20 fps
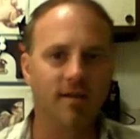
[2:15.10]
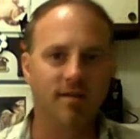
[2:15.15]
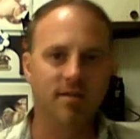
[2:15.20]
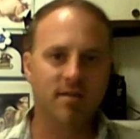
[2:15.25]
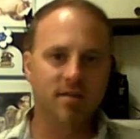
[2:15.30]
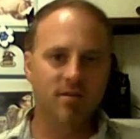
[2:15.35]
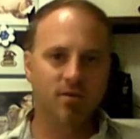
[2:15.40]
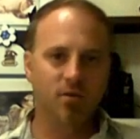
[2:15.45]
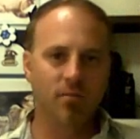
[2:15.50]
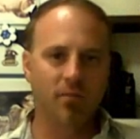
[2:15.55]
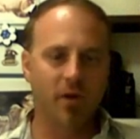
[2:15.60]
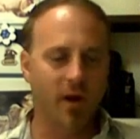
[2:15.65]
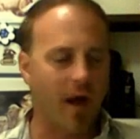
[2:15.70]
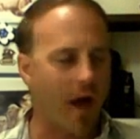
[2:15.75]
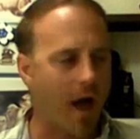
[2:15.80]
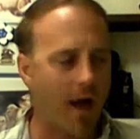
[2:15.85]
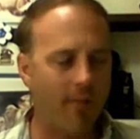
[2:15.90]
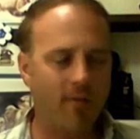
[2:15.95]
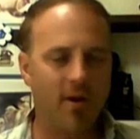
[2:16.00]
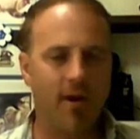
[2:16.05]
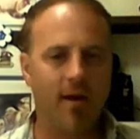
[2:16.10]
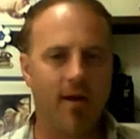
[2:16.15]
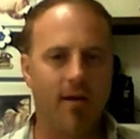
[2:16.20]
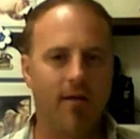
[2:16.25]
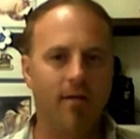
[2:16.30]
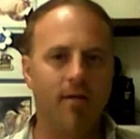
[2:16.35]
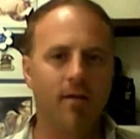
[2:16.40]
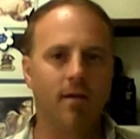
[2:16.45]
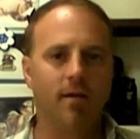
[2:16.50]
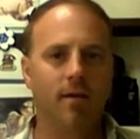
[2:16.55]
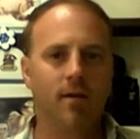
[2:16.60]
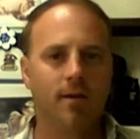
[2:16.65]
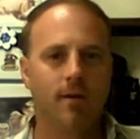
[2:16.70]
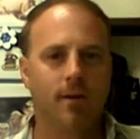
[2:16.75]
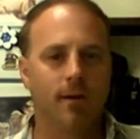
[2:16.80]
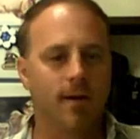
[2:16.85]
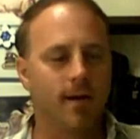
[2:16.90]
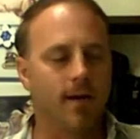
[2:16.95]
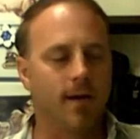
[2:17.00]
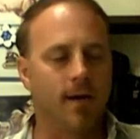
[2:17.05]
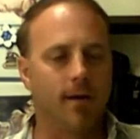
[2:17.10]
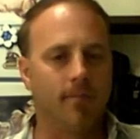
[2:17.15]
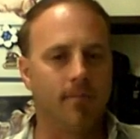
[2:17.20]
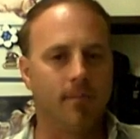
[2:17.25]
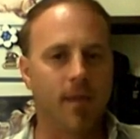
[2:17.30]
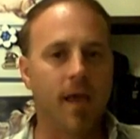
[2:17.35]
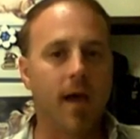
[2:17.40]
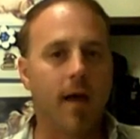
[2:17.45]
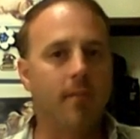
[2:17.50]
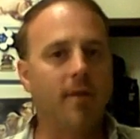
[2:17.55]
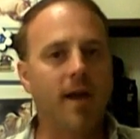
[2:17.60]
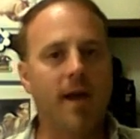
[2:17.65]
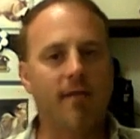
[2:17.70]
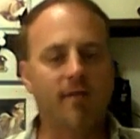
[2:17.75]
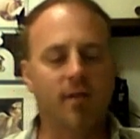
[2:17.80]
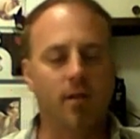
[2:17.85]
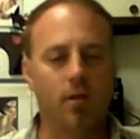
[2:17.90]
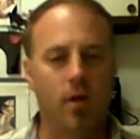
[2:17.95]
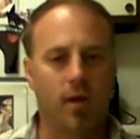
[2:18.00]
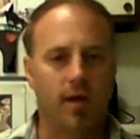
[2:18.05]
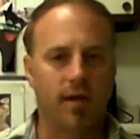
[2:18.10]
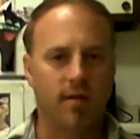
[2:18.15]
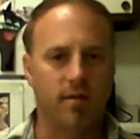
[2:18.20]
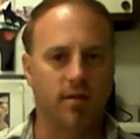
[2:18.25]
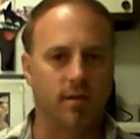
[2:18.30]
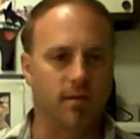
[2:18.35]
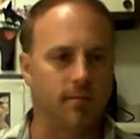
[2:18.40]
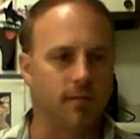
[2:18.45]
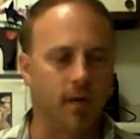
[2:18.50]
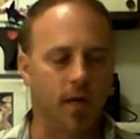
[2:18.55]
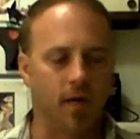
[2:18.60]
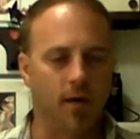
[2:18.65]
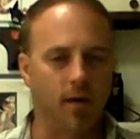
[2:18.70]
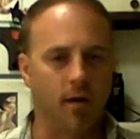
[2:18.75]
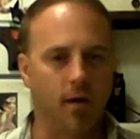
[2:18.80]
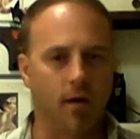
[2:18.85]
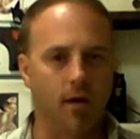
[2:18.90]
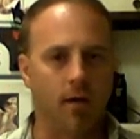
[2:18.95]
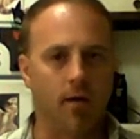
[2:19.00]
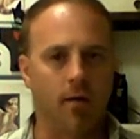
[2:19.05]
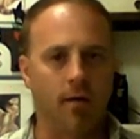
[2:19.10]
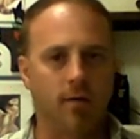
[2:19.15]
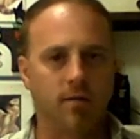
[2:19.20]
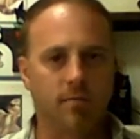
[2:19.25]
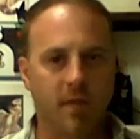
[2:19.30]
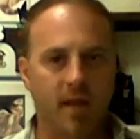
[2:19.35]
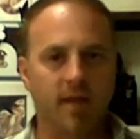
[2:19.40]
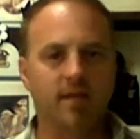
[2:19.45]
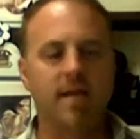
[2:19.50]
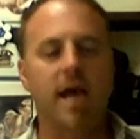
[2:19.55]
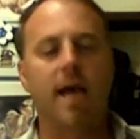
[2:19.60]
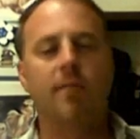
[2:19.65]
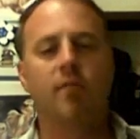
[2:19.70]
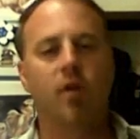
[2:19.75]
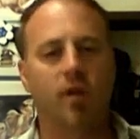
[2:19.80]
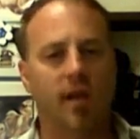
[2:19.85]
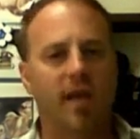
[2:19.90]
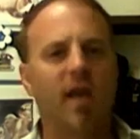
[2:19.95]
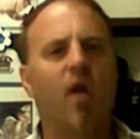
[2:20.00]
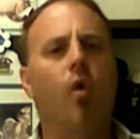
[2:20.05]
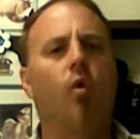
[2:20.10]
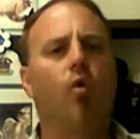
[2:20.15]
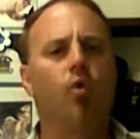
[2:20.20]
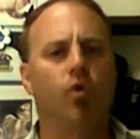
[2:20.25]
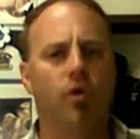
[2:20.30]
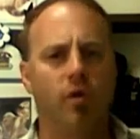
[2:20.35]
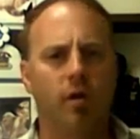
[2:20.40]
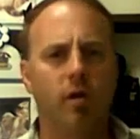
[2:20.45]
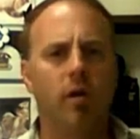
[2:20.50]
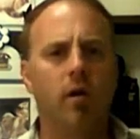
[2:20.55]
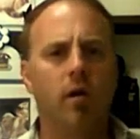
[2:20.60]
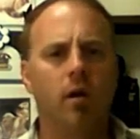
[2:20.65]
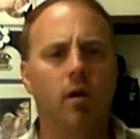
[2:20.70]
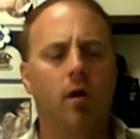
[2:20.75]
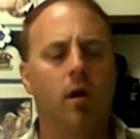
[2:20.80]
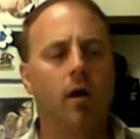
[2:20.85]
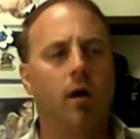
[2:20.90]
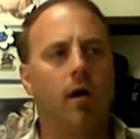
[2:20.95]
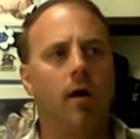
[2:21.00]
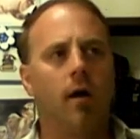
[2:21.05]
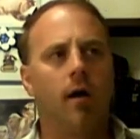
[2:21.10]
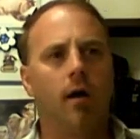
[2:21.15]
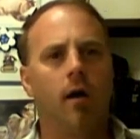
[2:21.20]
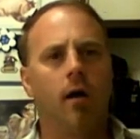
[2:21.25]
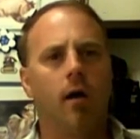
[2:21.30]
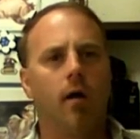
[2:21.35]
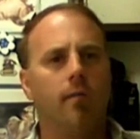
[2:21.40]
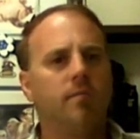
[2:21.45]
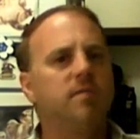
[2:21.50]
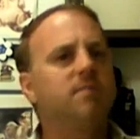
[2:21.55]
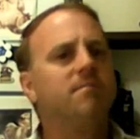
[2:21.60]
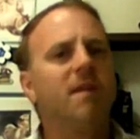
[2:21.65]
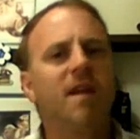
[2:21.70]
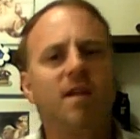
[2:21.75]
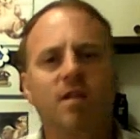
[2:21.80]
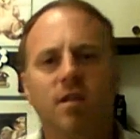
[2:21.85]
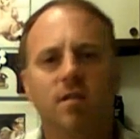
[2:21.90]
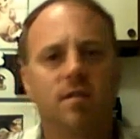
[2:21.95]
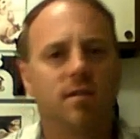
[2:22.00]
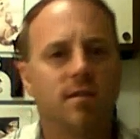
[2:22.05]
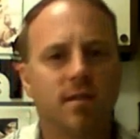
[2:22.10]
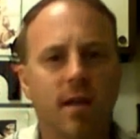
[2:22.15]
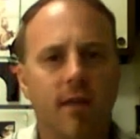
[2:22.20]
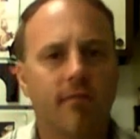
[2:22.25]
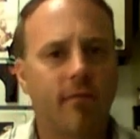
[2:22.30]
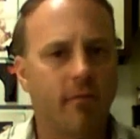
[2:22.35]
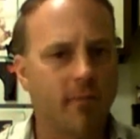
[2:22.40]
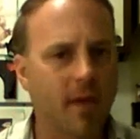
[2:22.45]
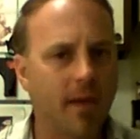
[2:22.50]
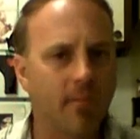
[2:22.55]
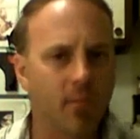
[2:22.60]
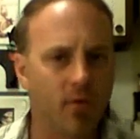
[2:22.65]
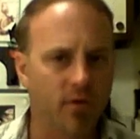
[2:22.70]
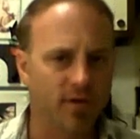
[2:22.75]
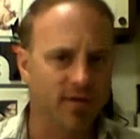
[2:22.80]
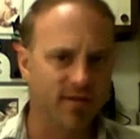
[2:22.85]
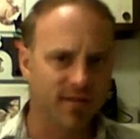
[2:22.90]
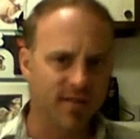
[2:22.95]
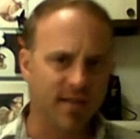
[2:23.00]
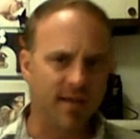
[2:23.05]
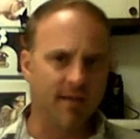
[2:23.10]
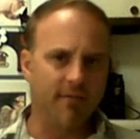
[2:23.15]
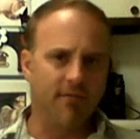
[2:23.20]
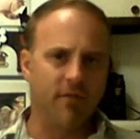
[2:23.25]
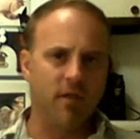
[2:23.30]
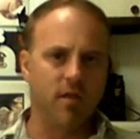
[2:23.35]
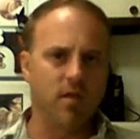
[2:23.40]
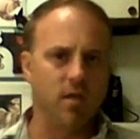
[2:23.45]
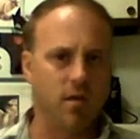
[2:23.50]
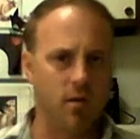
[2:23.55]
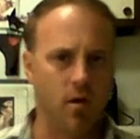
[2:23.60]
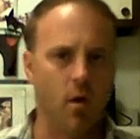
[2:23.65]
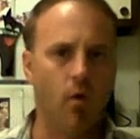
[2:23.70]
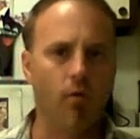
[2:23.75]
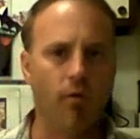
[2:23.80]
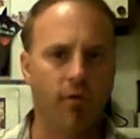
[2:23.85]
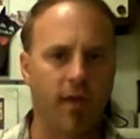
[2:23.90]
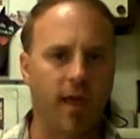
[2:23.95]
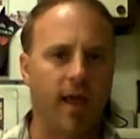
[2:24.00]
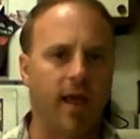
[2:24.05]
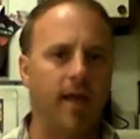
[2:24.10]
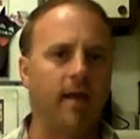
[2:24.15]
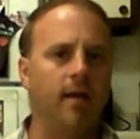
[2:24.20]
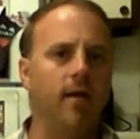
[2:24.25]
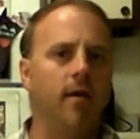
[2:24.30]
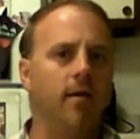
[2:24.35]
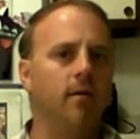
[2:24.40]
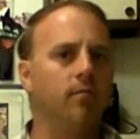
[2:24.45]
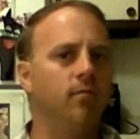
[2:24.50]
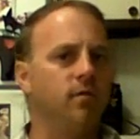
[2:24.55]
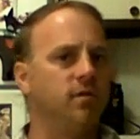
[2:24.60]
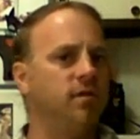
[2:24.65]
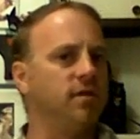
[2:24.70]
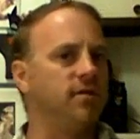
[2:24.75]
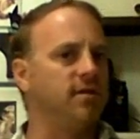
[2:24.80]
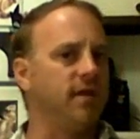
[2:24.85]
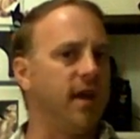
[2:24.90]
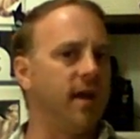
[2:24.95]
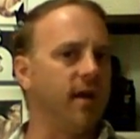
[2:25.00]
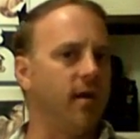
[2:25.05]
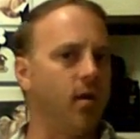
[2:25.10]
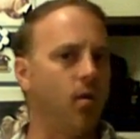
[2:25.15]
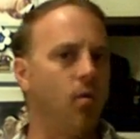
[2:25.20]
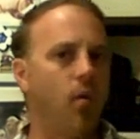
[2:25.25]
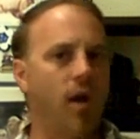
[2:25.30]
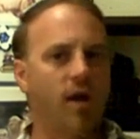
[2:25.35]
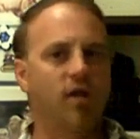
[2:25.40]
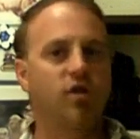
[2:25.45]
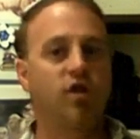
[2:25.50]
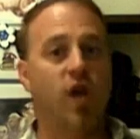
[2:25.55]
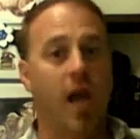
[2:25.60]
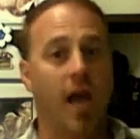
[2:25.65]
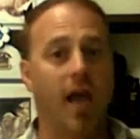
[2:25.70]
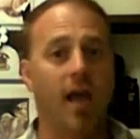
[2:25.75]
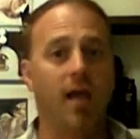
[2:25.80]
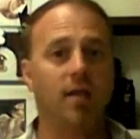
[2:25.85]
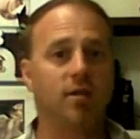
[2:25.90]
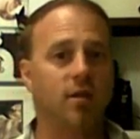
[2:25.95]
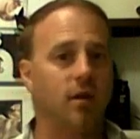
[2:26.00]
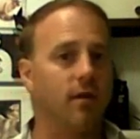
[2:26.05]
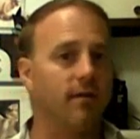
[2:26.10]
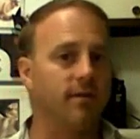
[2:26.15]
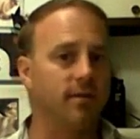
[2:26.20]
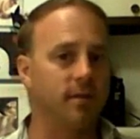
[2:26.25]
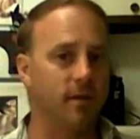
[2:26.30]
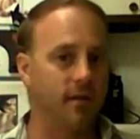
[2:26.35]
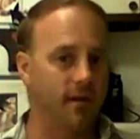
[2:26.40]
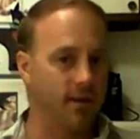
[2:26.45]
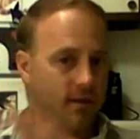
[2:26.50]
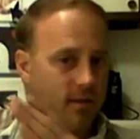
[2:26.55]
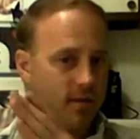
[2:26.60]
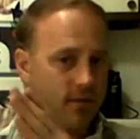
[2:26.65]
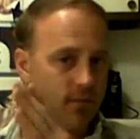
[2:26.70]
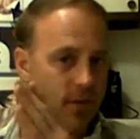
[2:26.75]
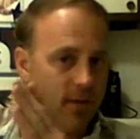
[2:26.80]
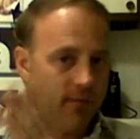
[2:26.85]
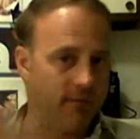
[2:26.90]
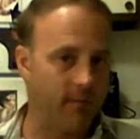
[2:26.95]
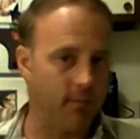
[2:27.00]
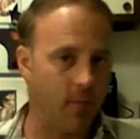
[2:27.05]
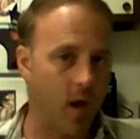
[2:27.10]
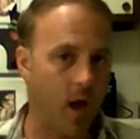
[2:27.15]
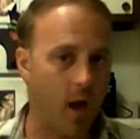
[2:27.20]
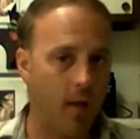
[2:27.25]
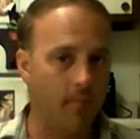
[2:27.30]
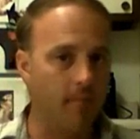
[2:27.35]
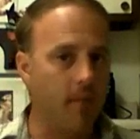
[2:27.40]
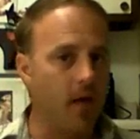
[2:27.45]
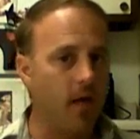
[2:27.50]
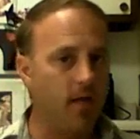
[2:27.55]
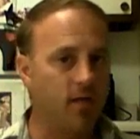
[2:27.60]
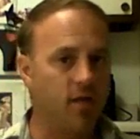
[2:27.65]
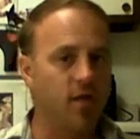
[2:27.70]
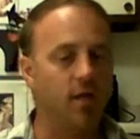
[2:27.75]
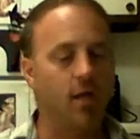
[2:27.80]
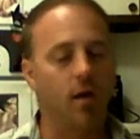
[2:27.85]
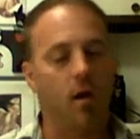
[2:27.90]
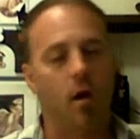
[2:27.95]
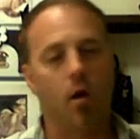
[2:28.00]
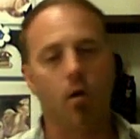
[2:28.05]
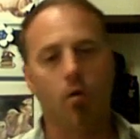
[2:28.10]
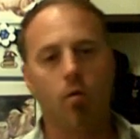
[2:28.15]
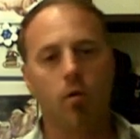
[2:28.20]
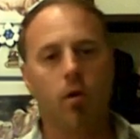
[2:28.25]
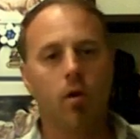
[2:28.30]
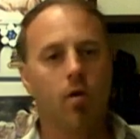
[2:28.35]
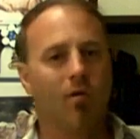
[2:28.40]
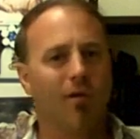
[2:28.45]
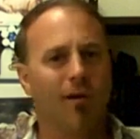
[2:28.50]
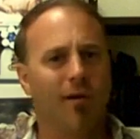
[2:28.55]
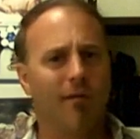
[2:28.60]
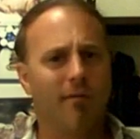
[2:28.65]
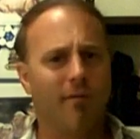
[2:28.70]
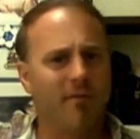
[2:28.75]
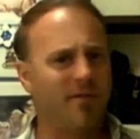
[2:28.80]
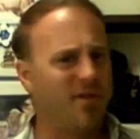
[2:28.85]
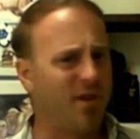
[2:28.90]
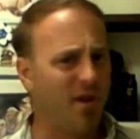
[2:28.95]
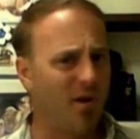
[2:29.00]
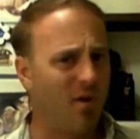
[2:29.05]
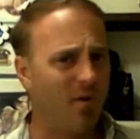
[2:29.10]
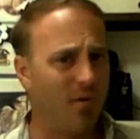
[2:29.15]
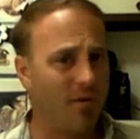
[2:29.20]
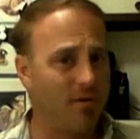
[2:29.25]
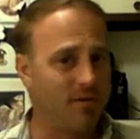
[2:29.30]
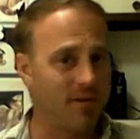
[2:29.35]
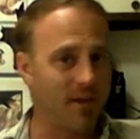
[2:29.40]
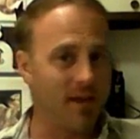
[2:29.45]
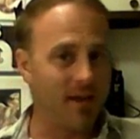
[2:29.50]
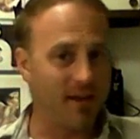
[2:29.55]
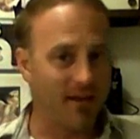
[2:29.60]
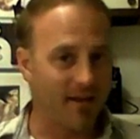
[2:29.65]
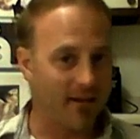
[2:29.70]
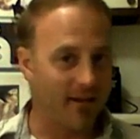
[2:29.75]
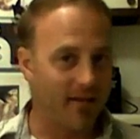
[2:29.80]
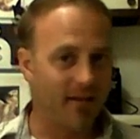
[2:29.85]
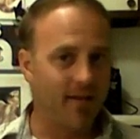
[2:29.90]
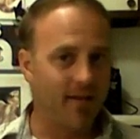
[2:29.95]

is super common now. Yeah, I'm gonna have to look at some spend time looking at older speeches and stuff of people to see if the thing was just like a quick change, and all of a sudden it just went from to or if is like,